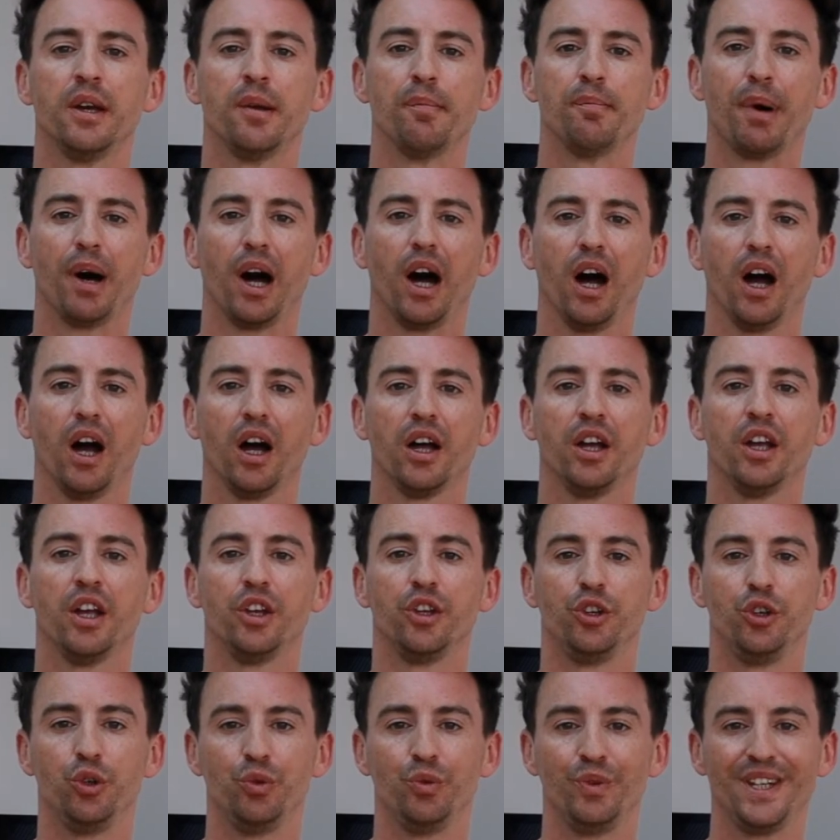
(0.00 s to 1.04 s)
but
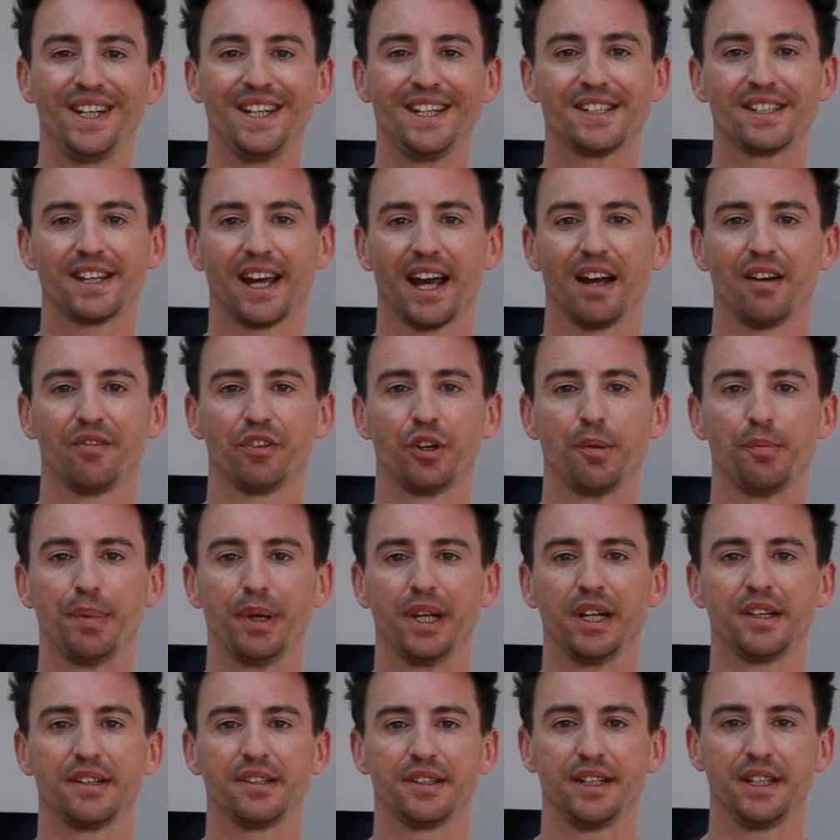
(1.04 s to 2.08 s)
you need to have an
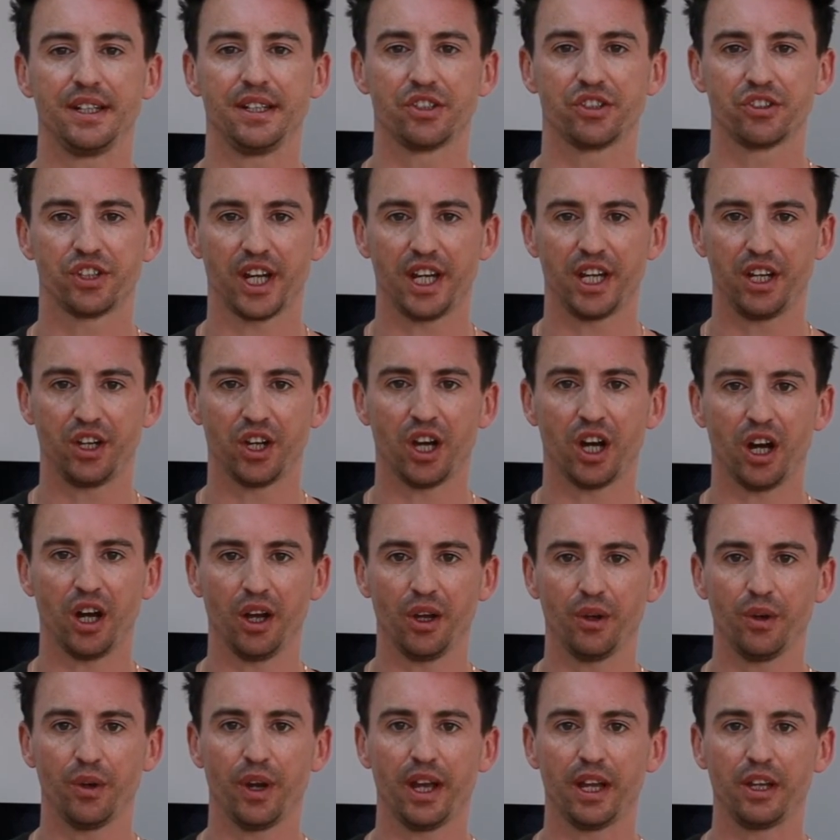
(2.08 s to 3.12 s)
ability to say,
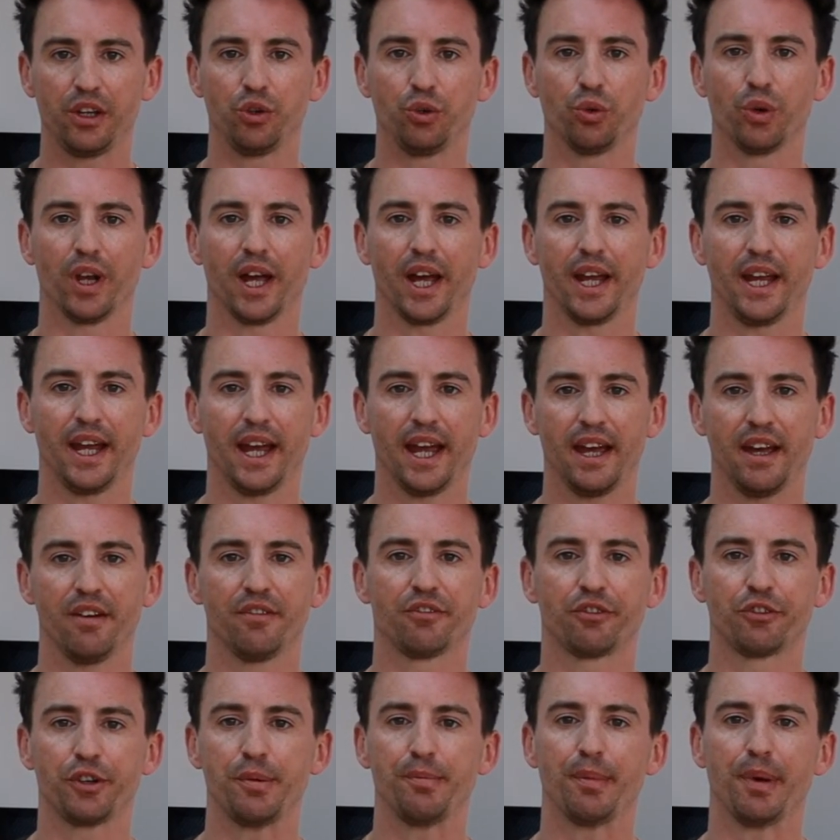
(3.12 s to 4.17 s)
no, you're late
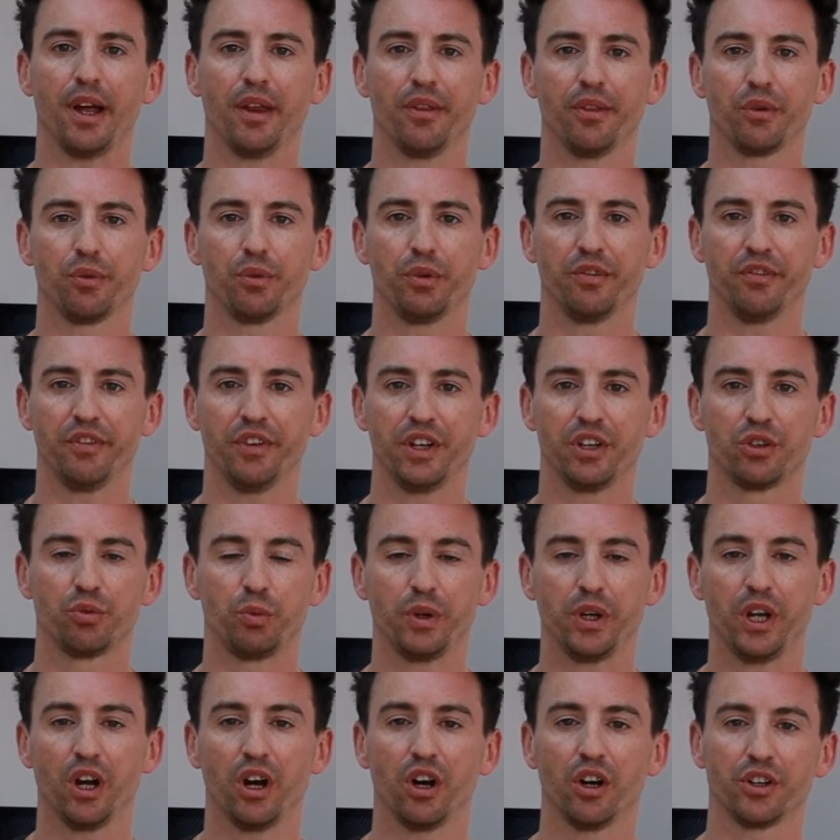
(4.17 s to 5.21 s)
every month with this.
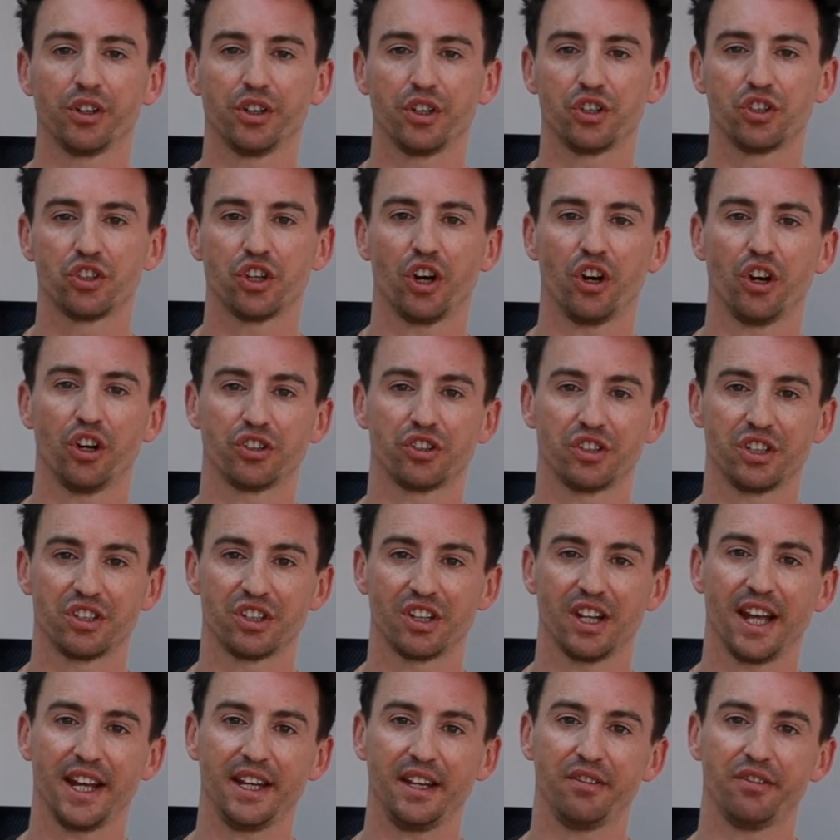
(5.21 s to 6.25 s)
We are going to charge this
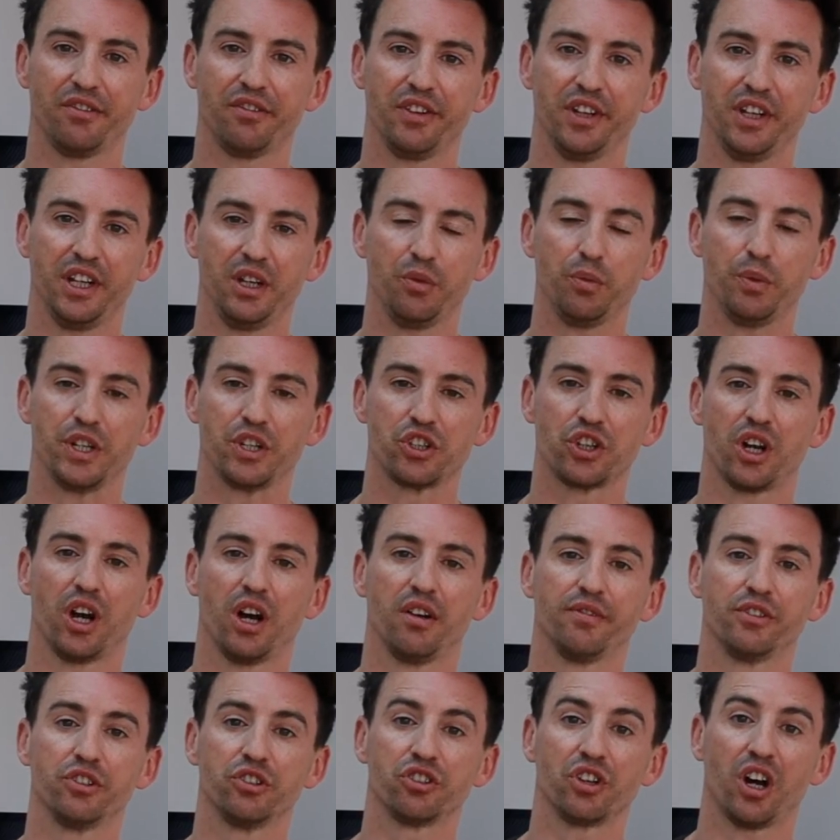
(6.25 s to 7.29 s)
late fee, which
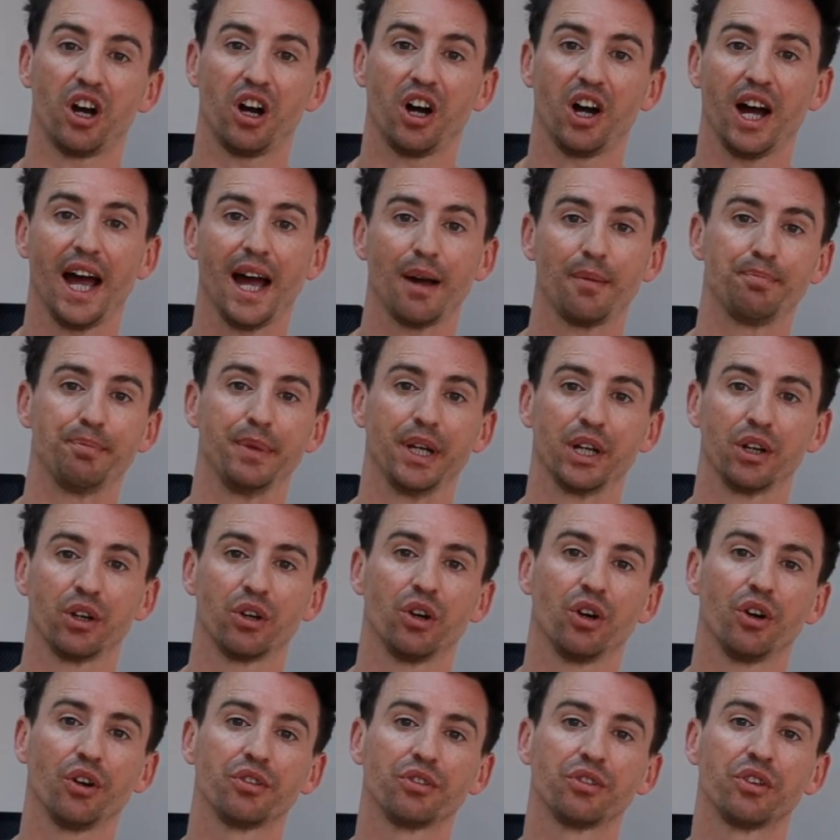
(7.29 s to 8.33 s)
covers our admin
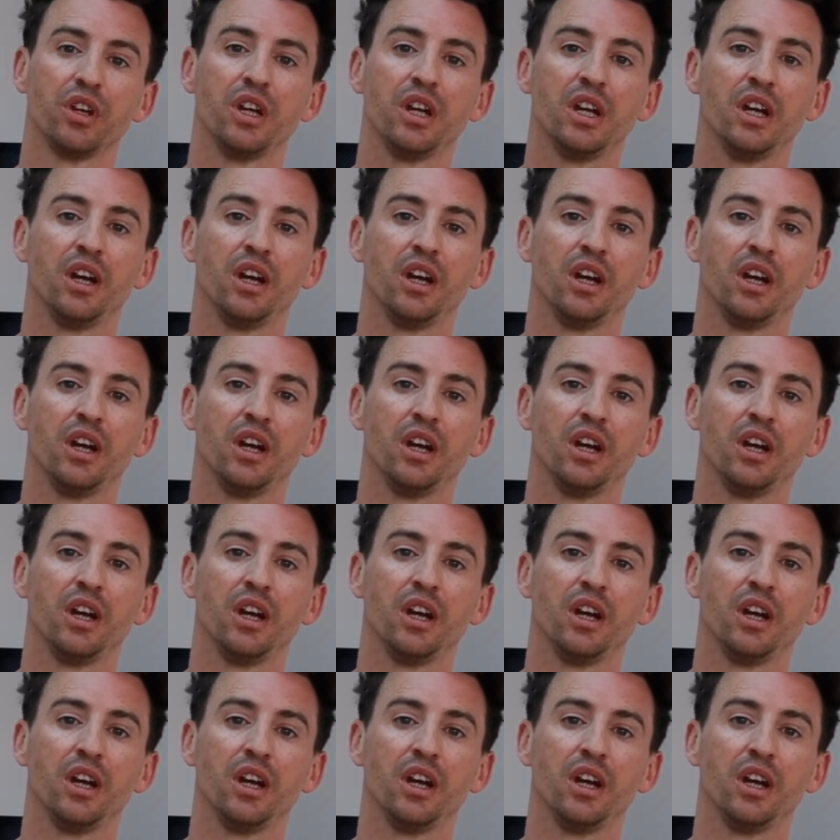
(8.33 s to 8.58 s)
costs.